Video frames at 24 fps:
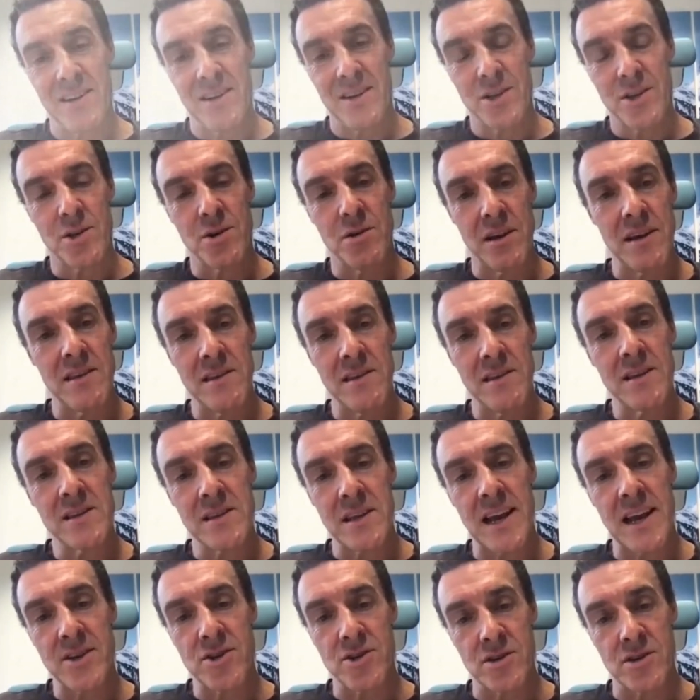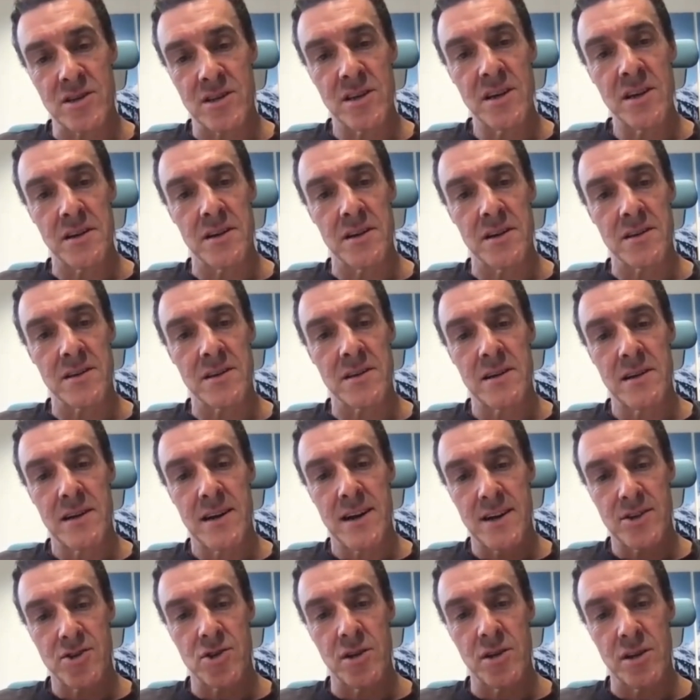So in this lecture series,
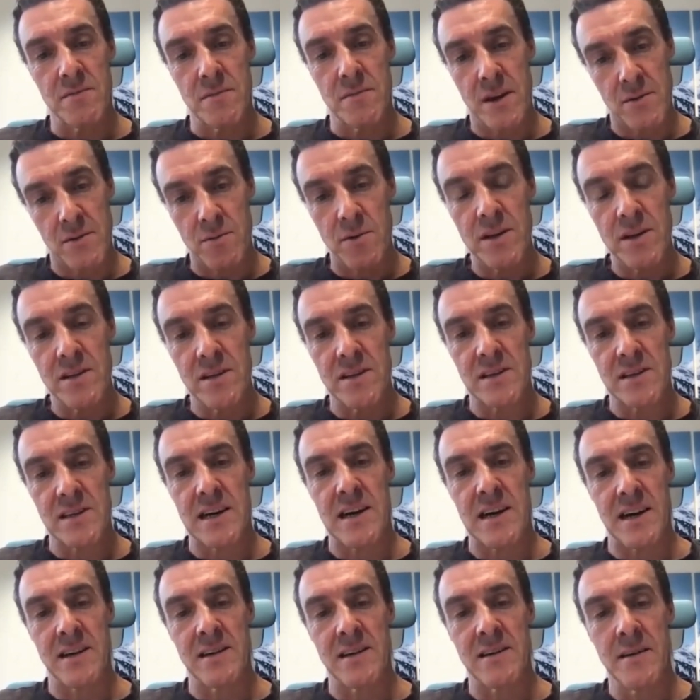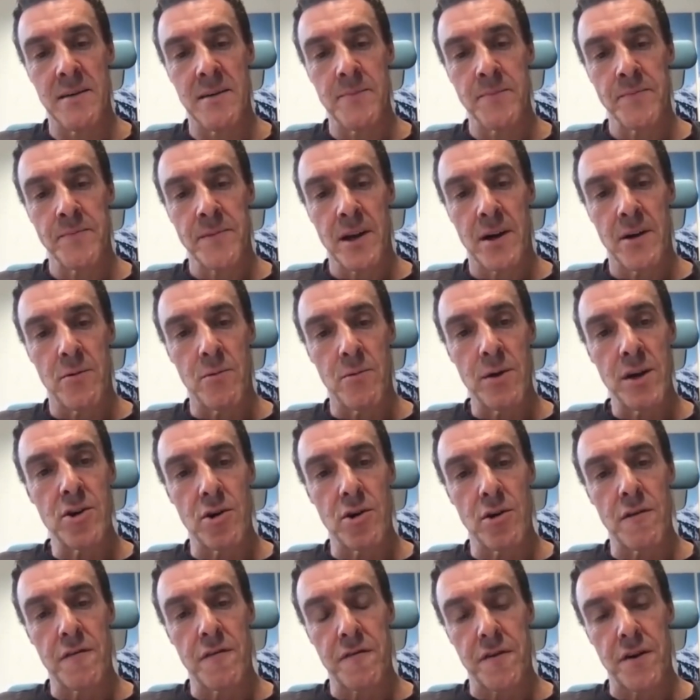actually, that we designed, we
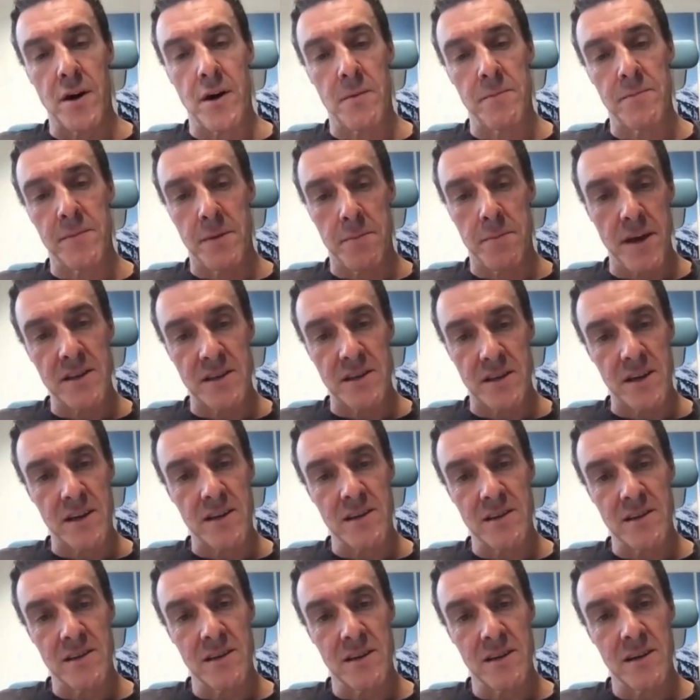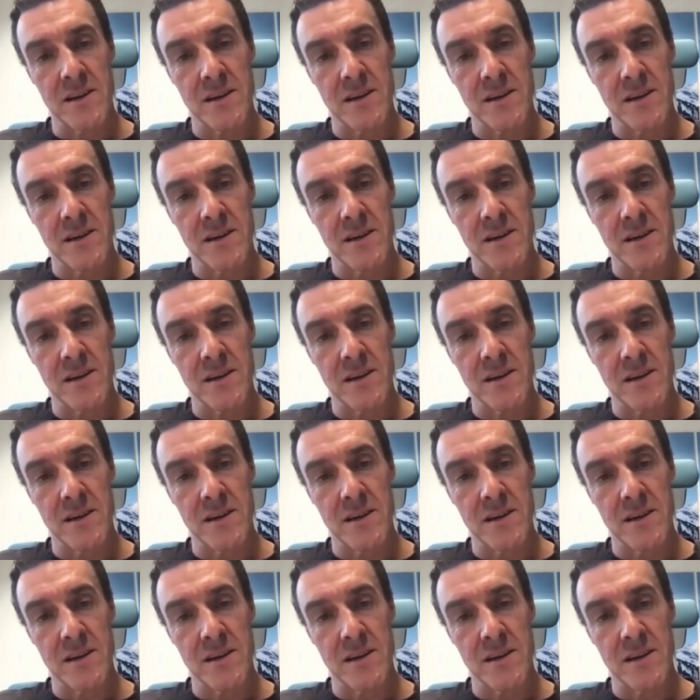go from the basics